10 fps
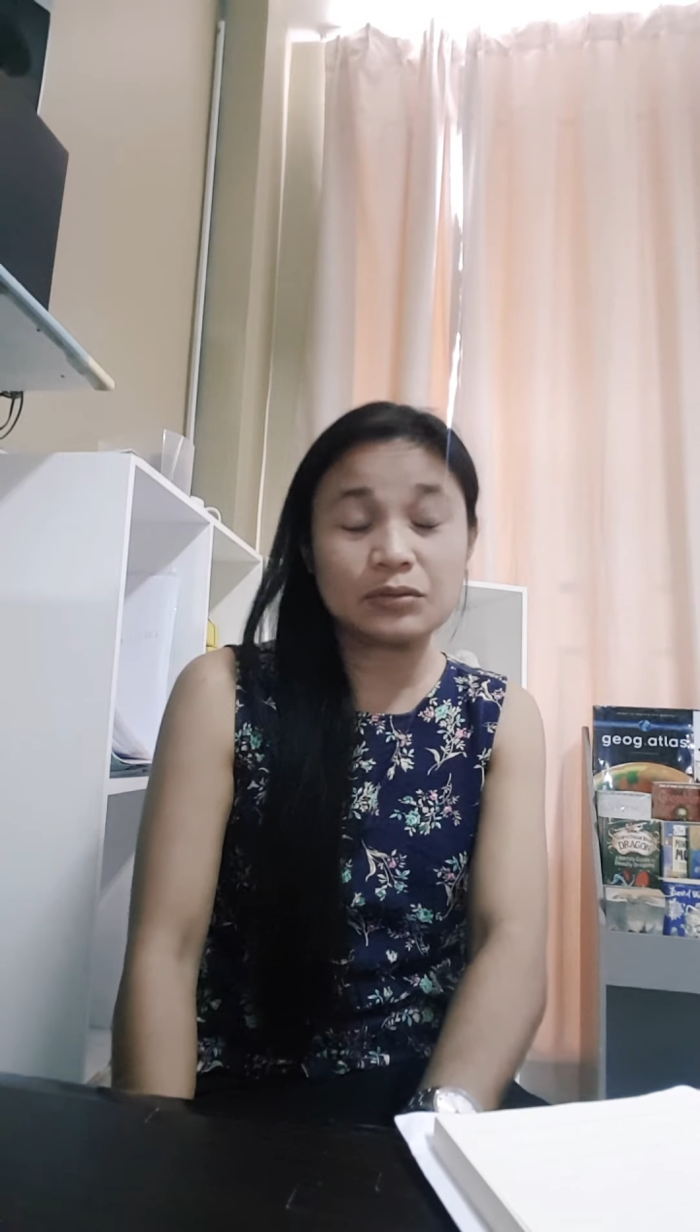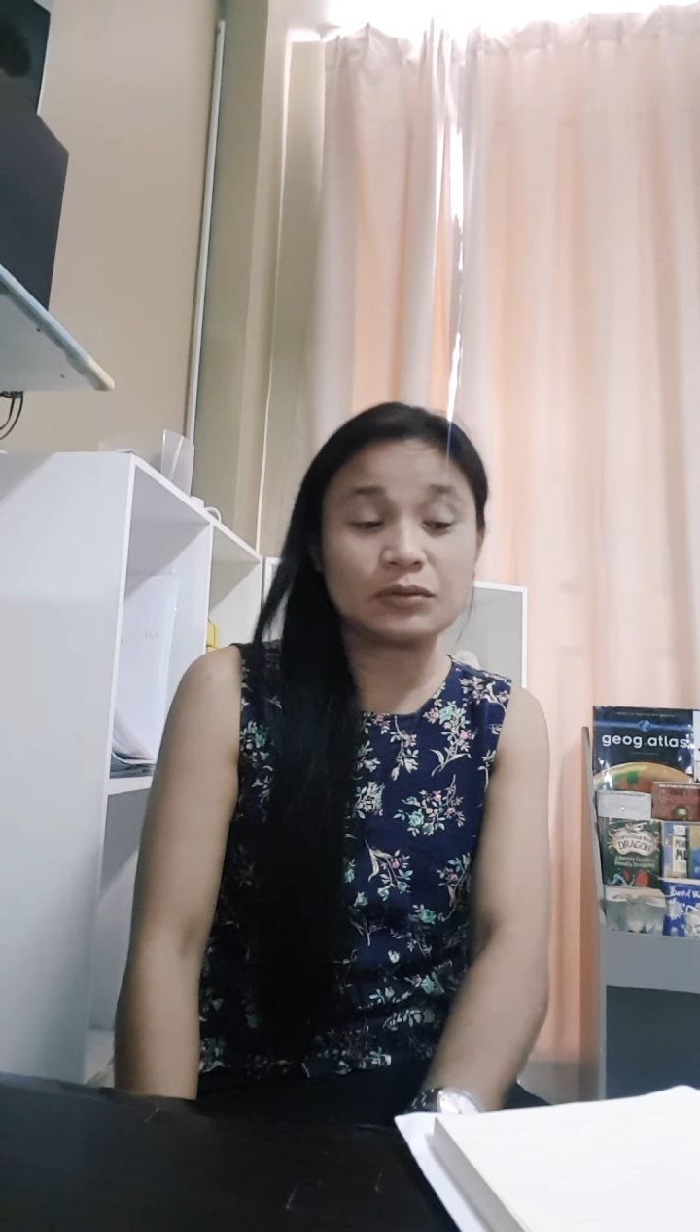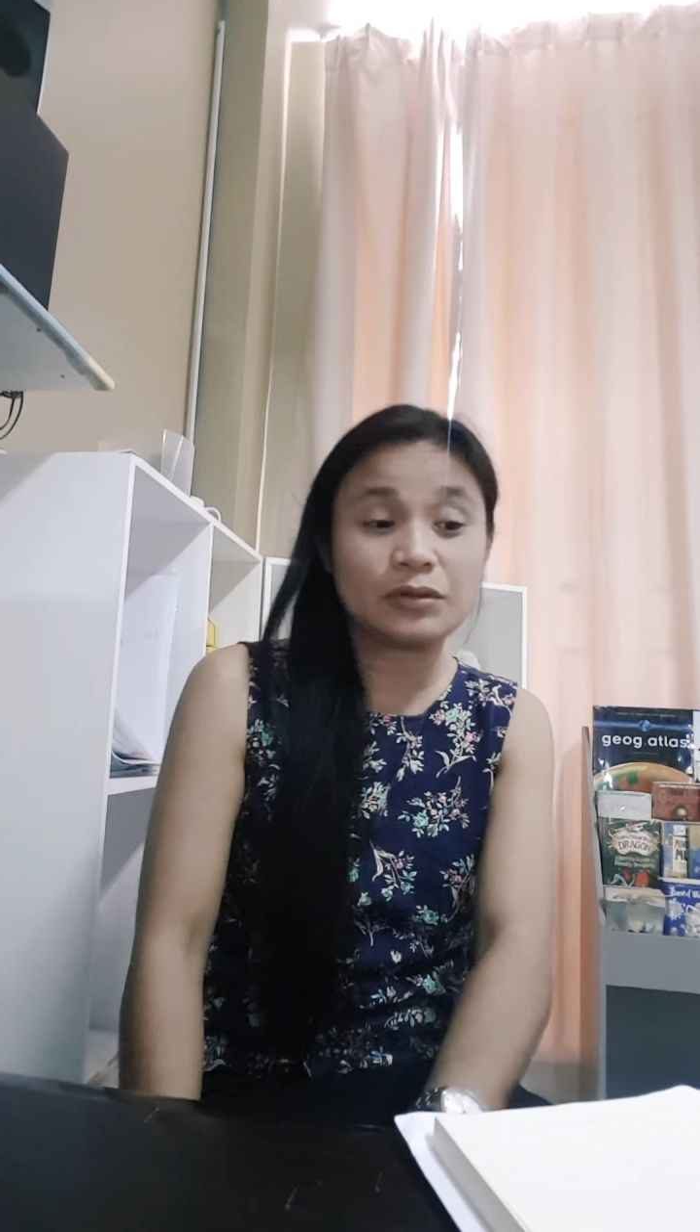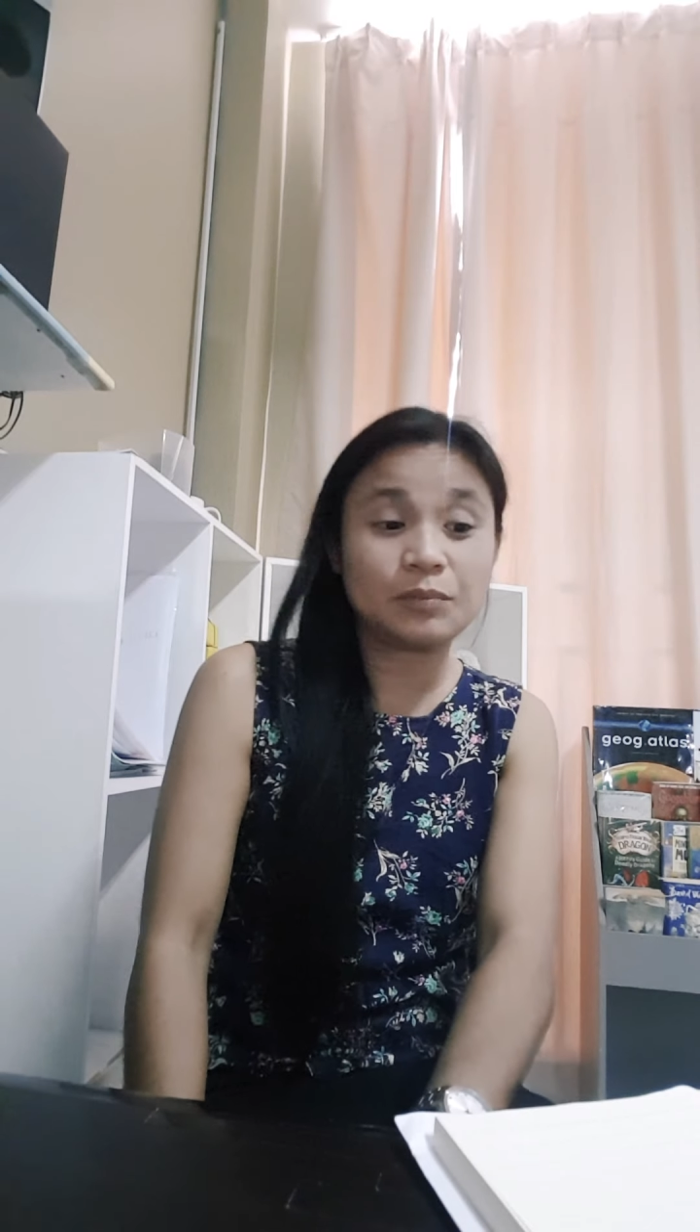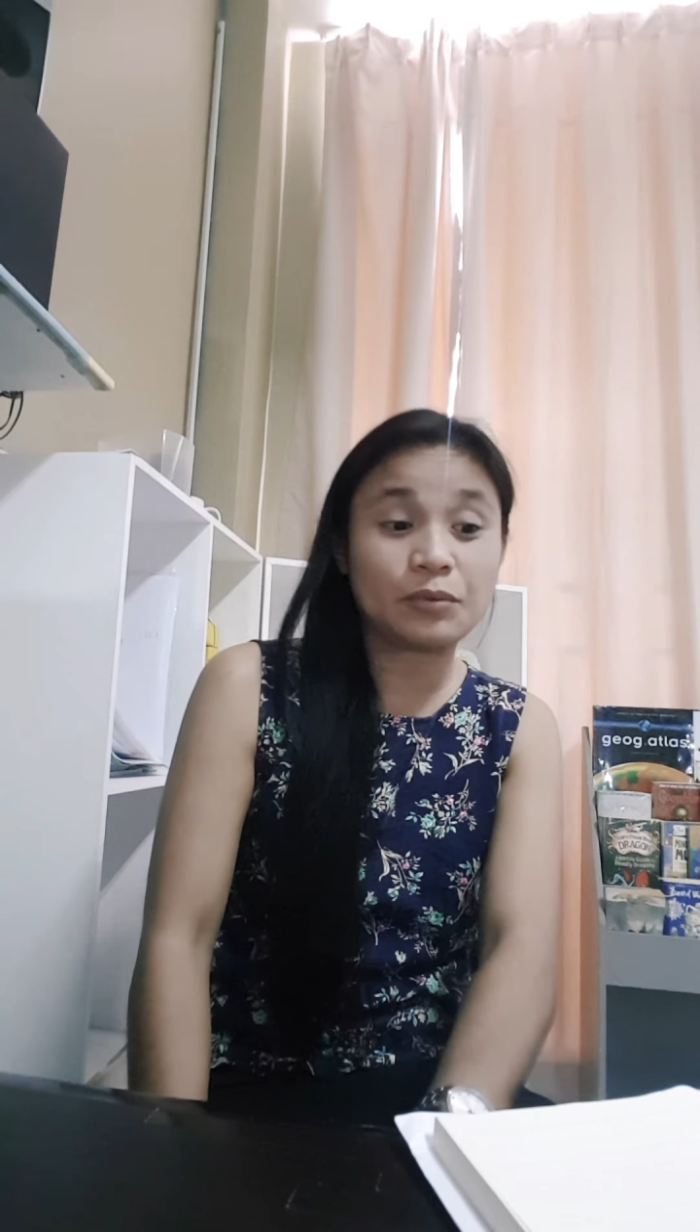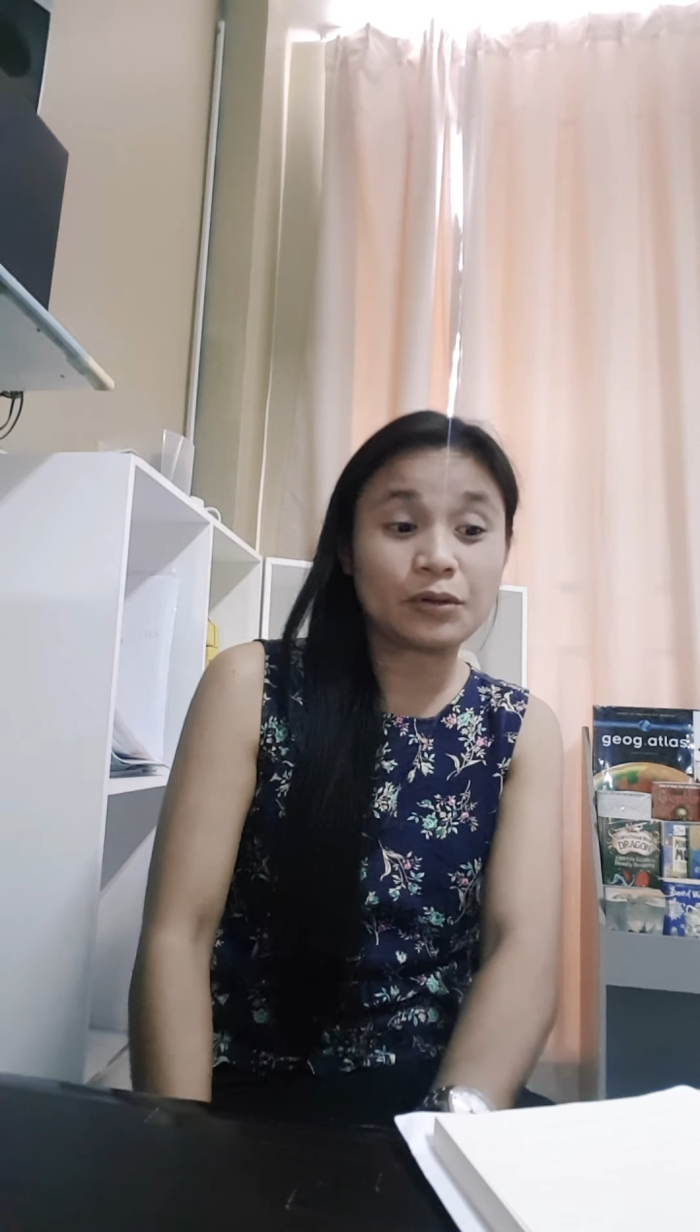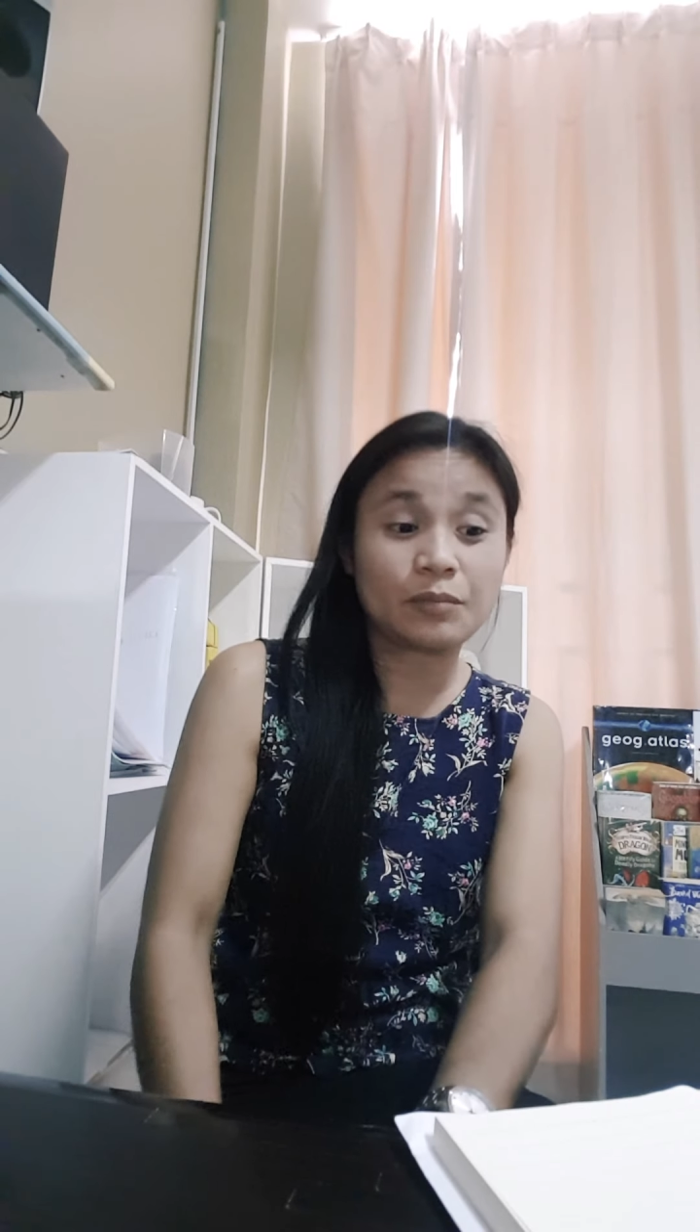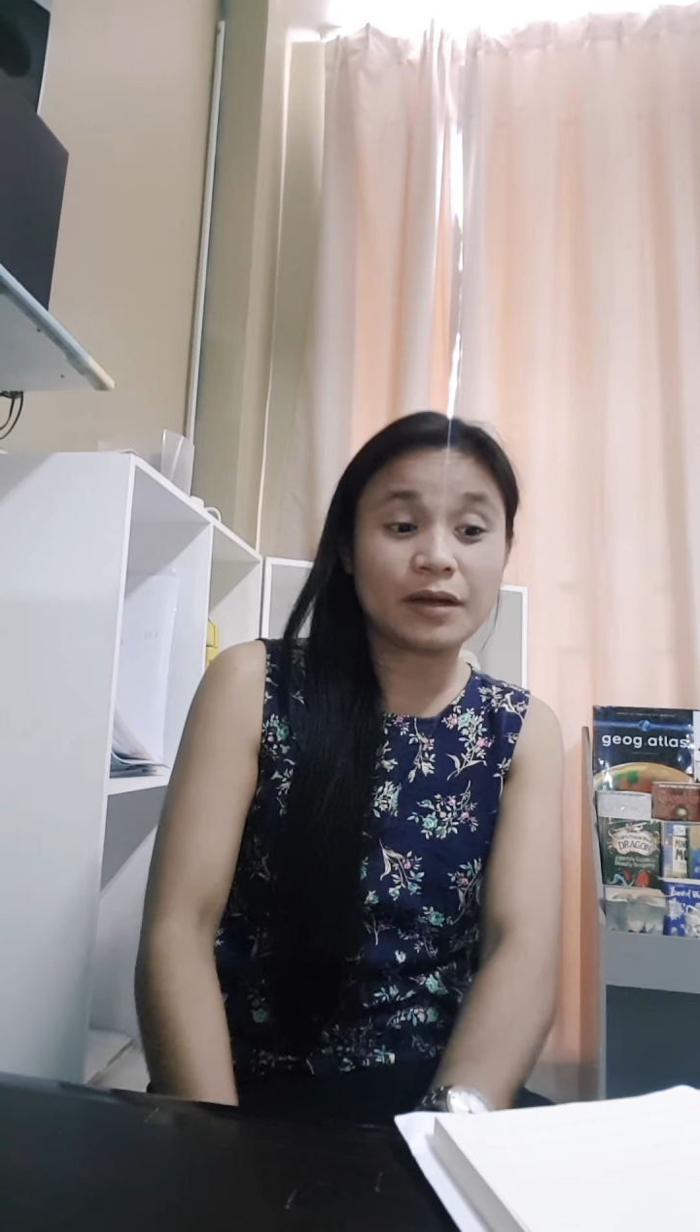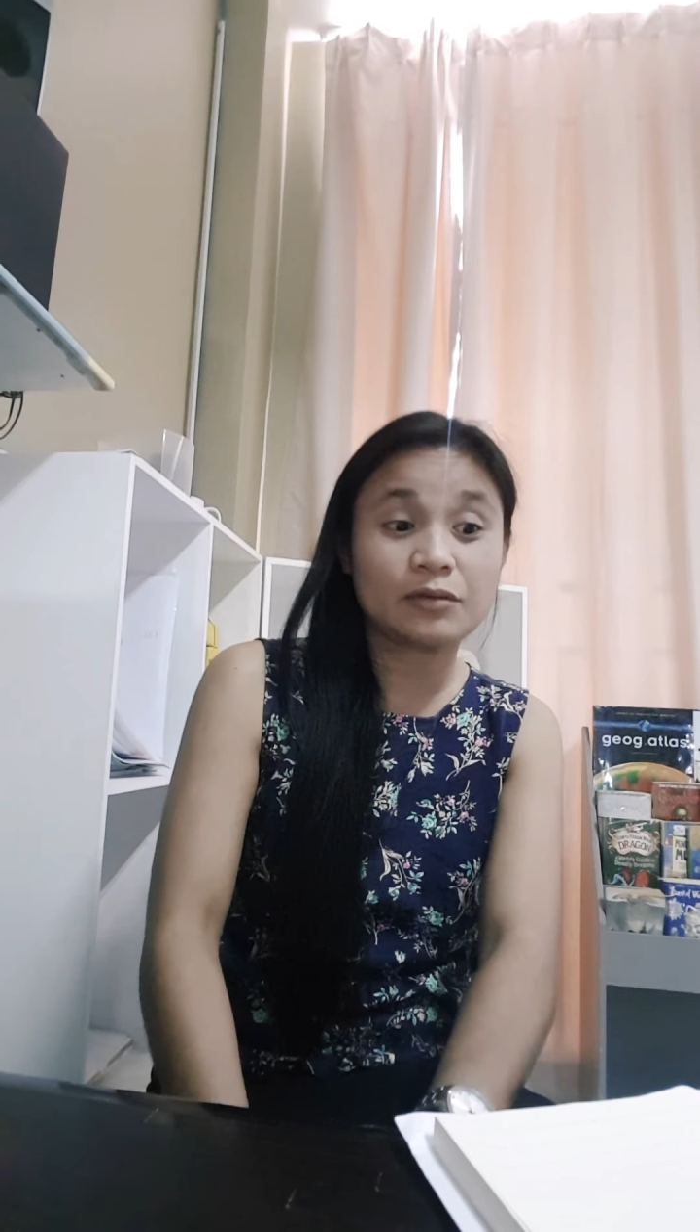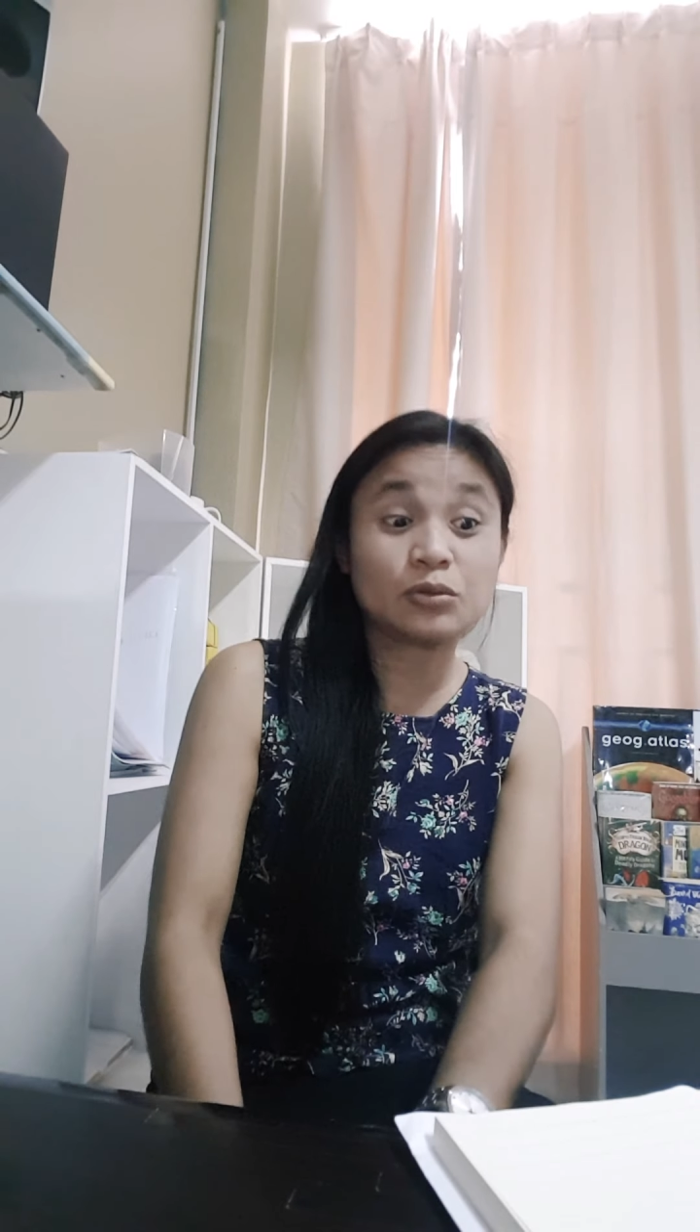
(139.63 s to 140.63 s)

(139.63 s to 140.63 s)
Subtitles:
to report back